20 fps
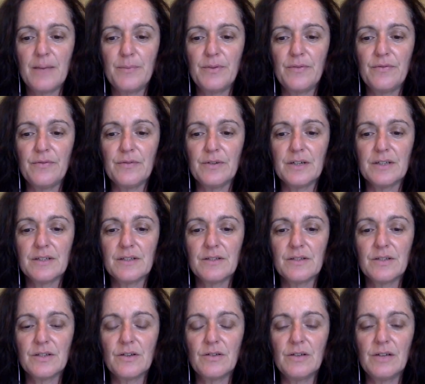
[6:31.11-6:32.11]
for us and
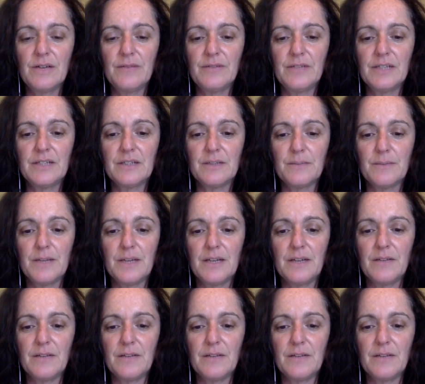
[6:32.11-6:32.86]
so lovely to me.